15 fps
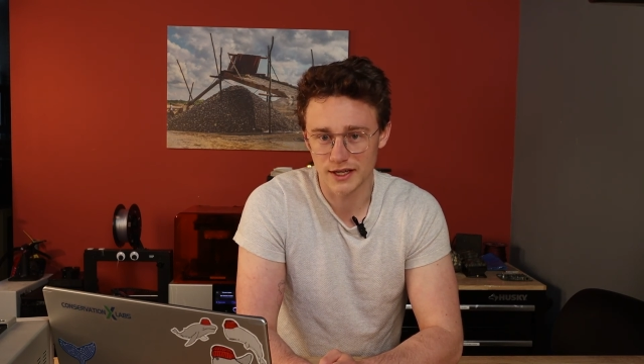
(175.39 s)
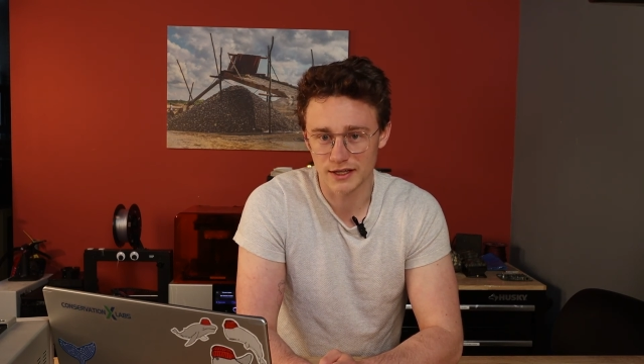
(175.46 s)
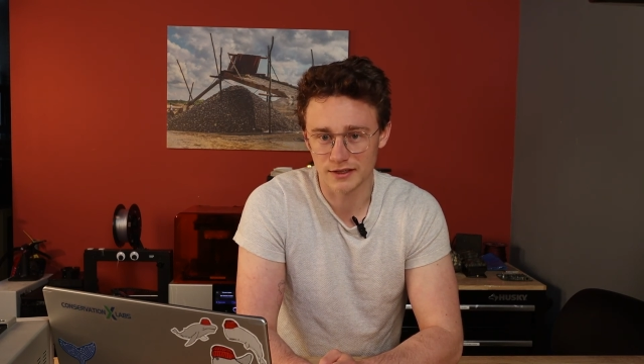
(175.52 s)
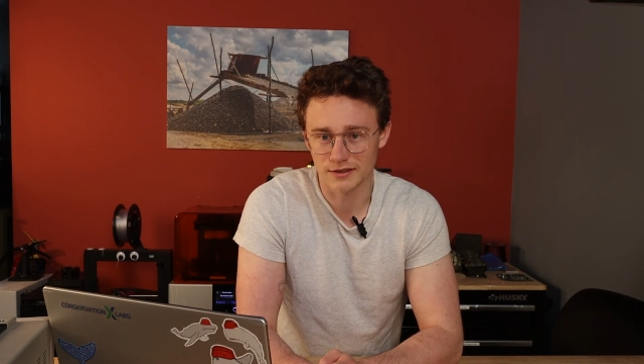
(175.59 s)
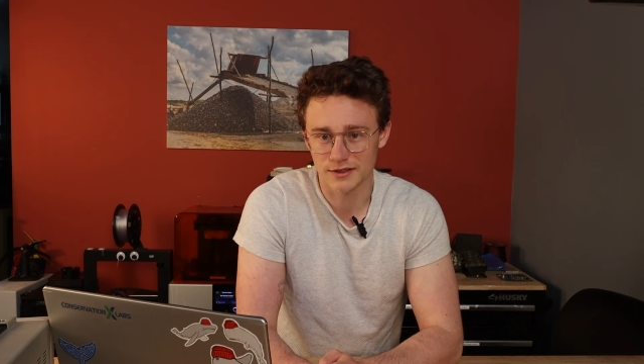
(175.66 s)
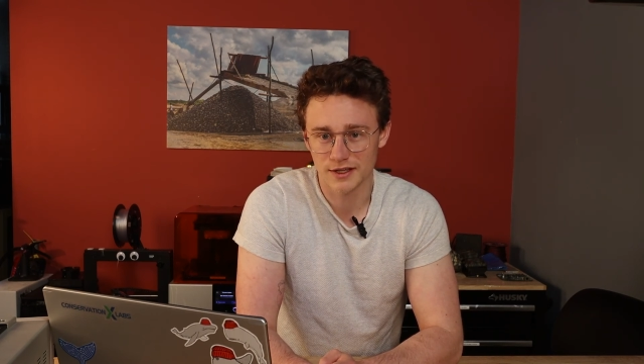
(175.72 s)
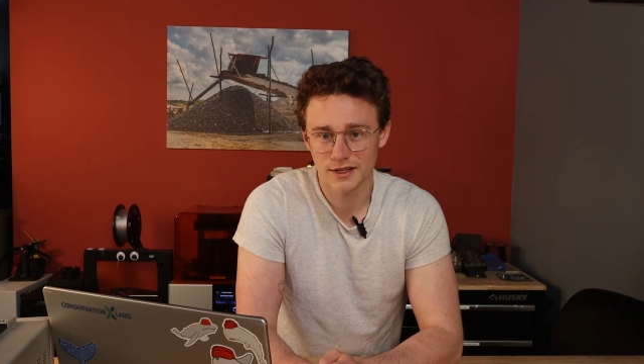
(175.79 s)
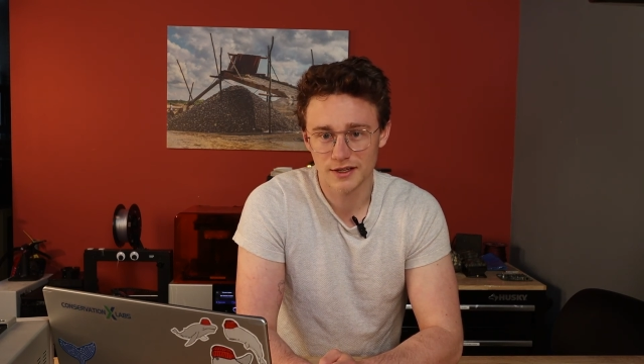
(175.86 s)

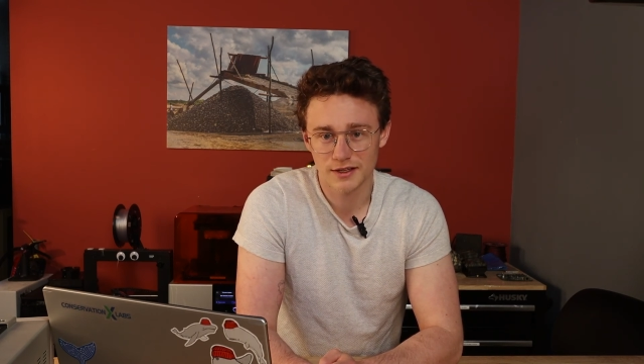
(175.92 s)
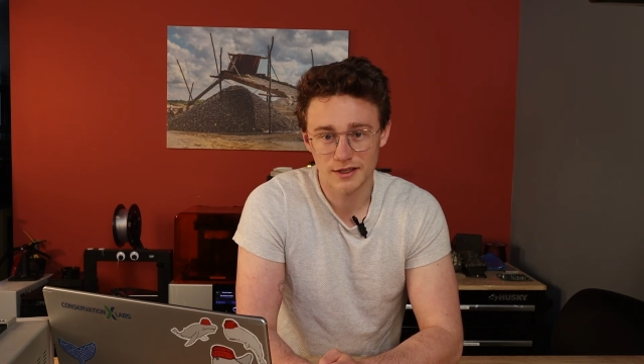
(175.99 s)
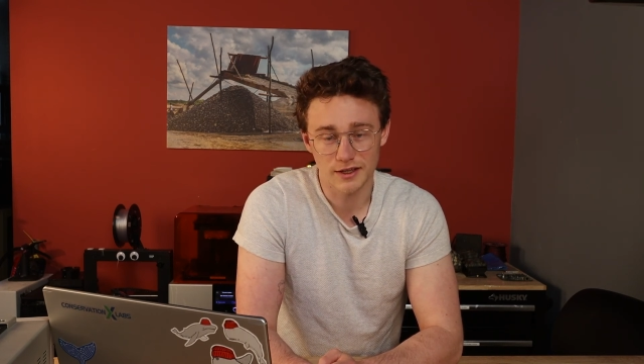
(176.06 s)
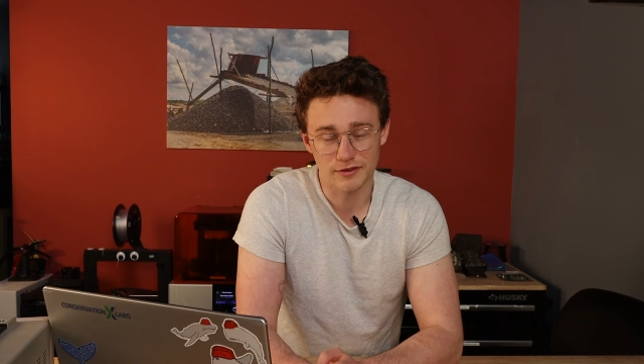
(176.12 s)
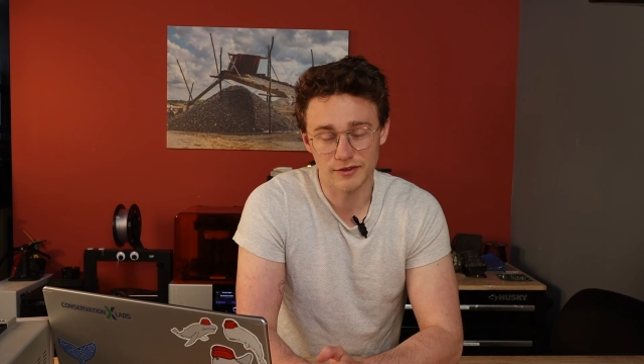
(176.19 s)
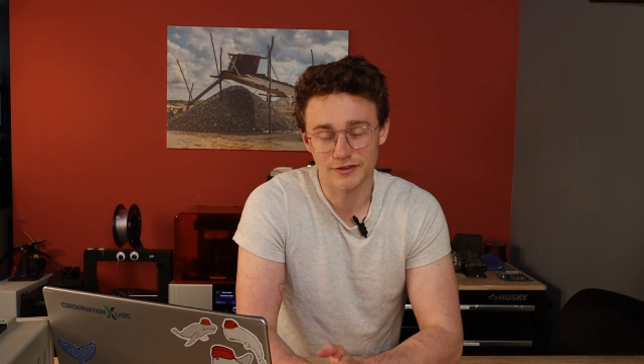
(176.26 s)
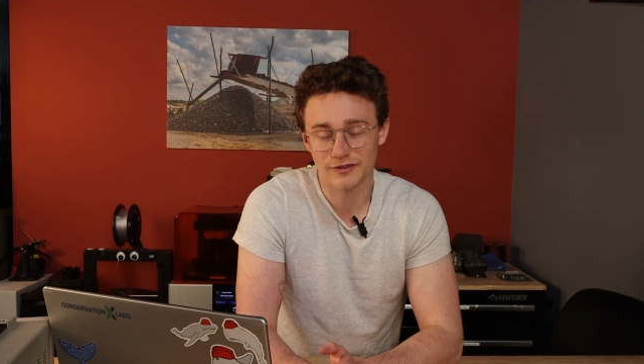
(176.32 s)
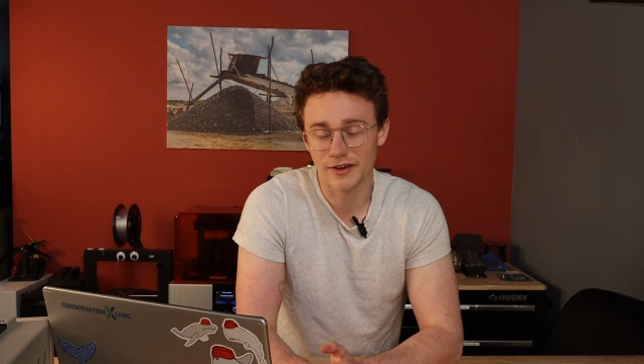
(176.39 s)
and
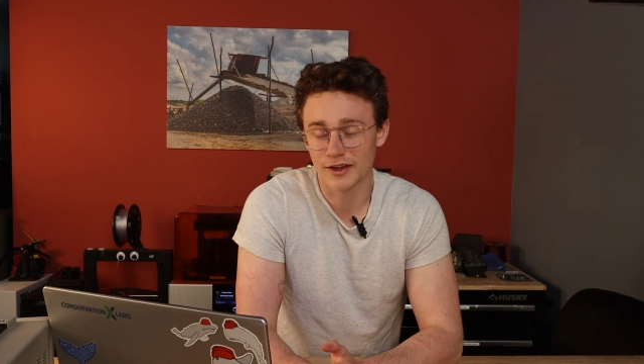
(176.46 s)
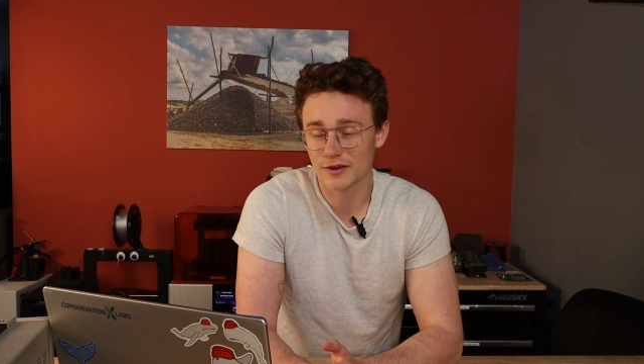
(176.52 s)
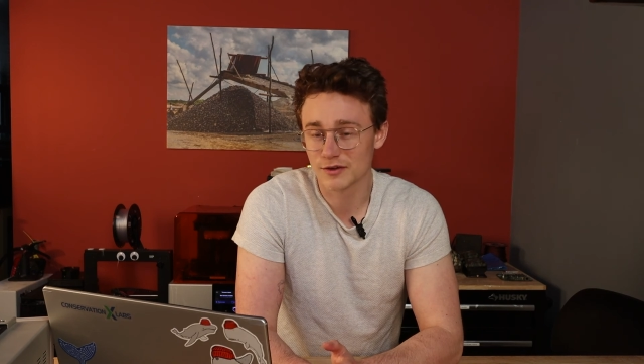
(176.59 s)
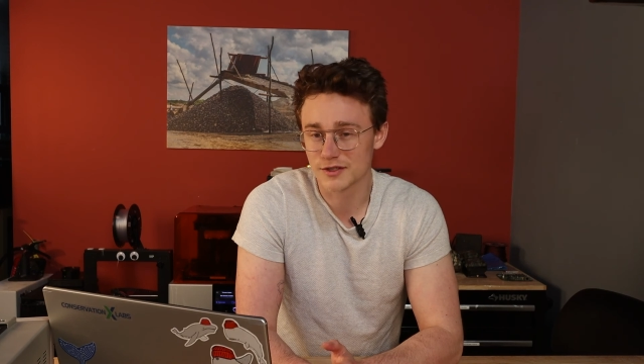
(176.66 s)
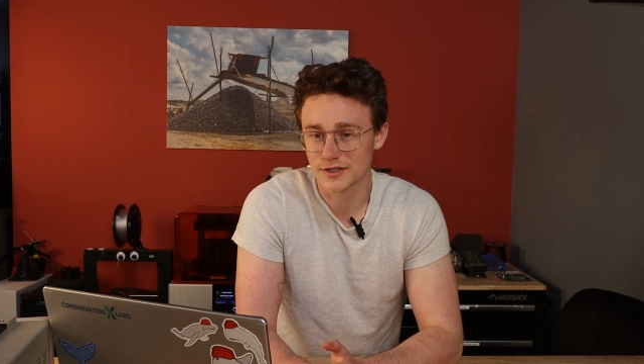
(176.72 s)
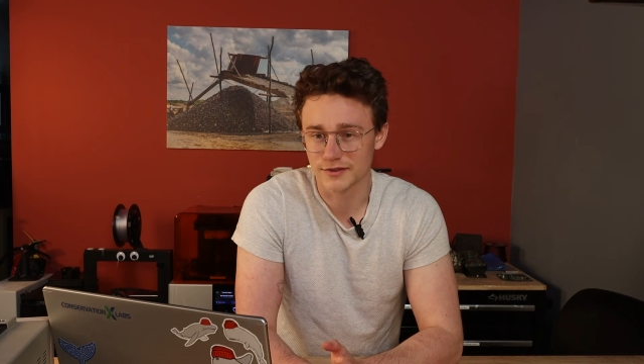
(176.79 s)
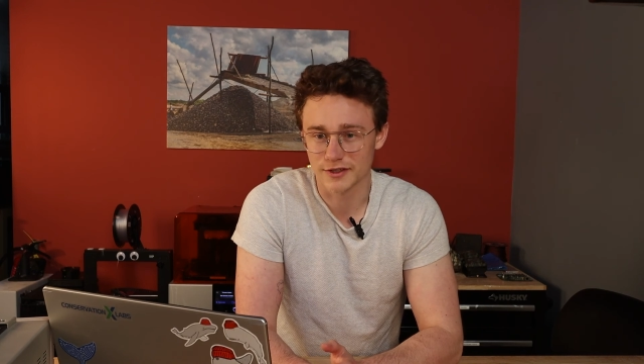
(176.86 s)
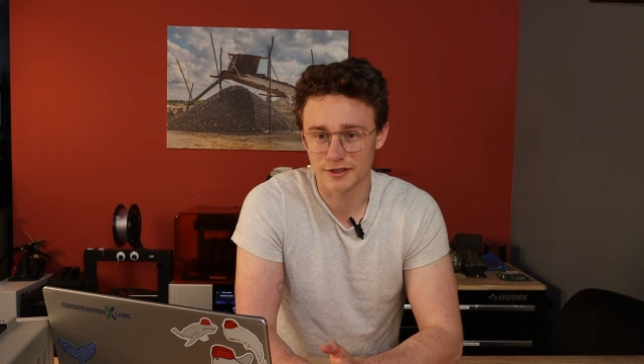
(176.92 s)
if it
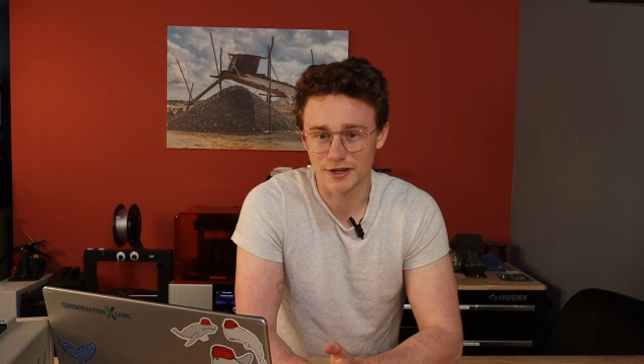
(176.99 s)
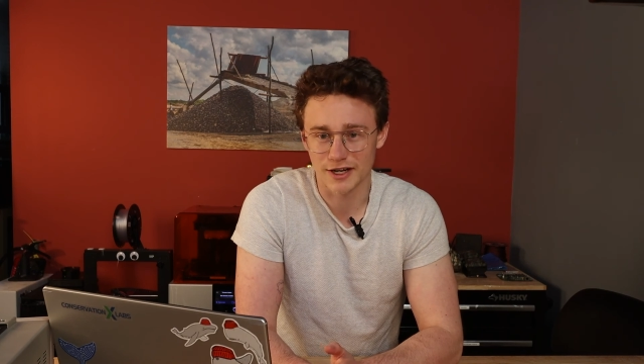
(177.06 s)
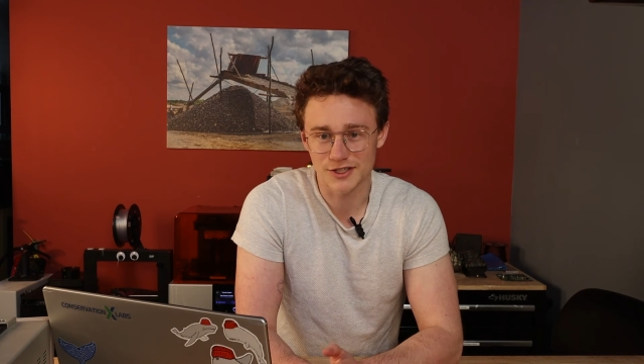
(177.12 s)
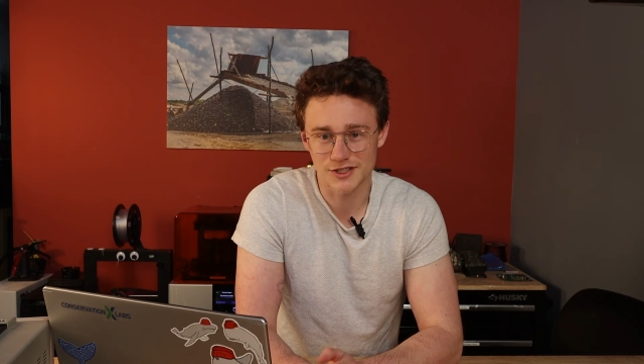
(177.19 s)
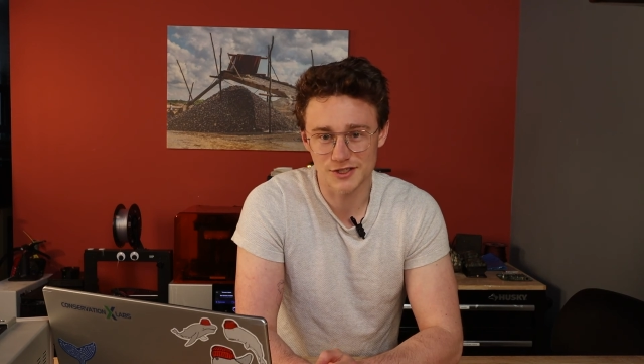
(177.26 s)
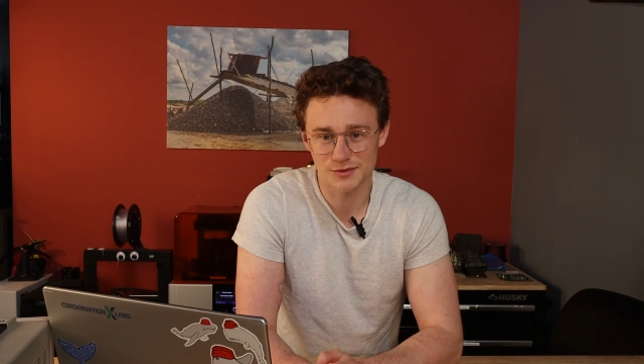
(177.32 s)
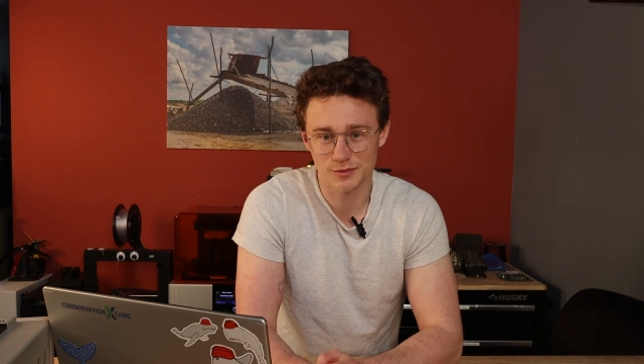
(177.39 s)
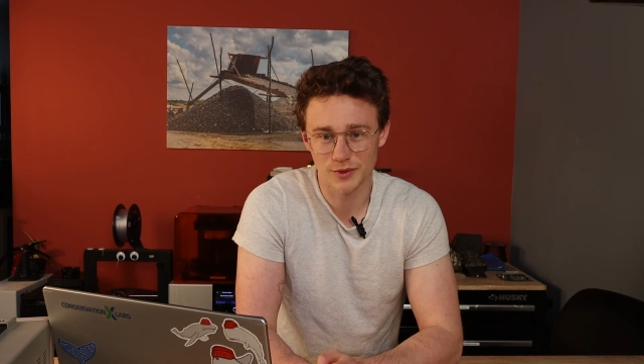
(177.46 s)
fails, if it
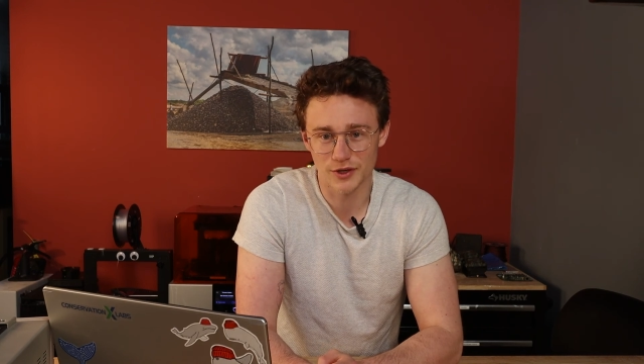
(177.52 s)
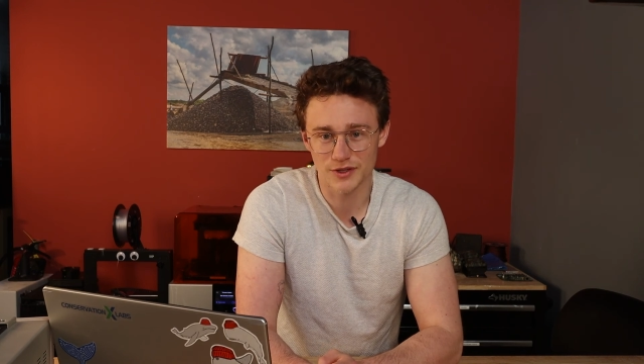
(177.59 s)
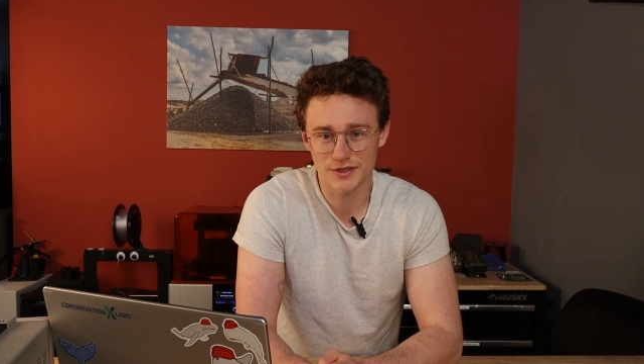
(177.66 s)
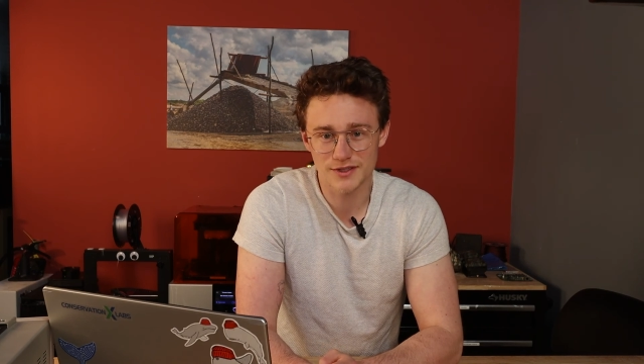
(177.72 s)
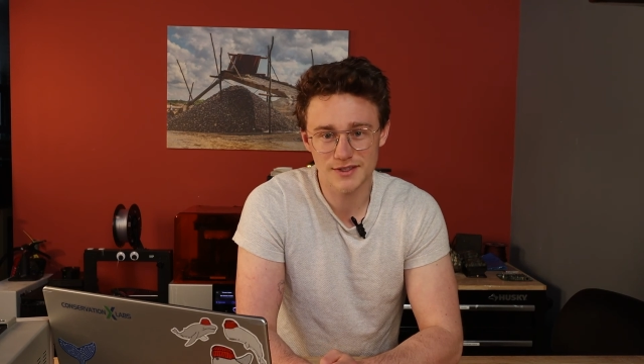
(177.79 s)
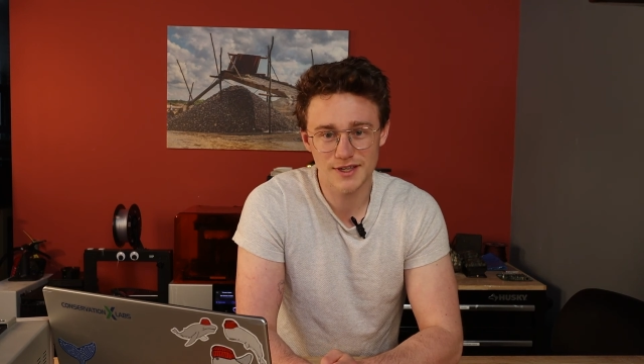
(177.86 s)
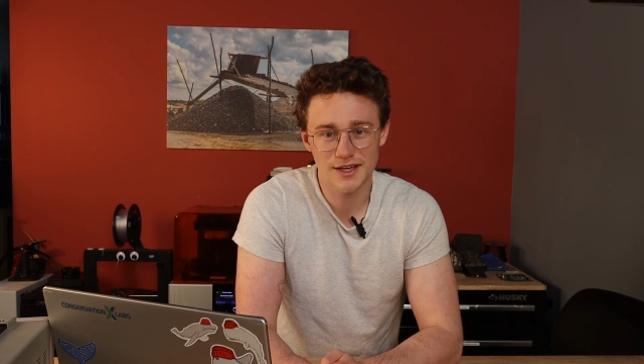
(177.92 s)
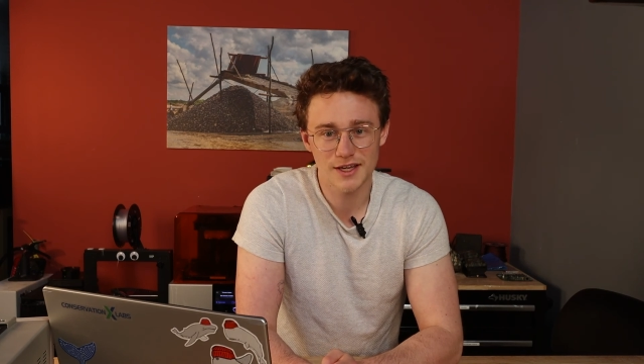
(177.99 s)
crashes and
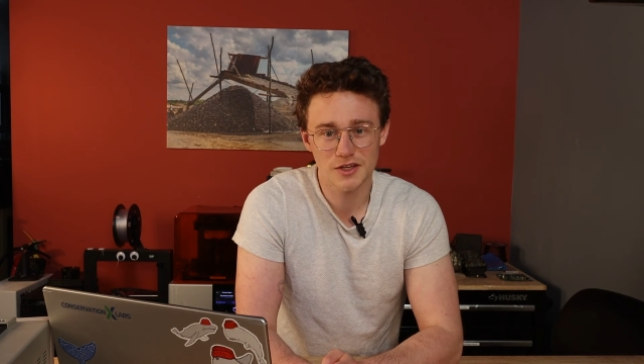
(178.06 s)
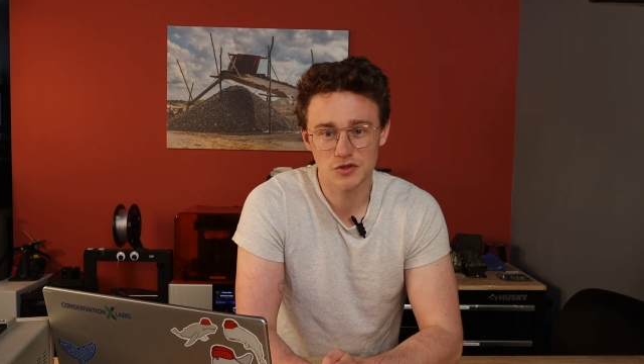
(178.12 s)
burns,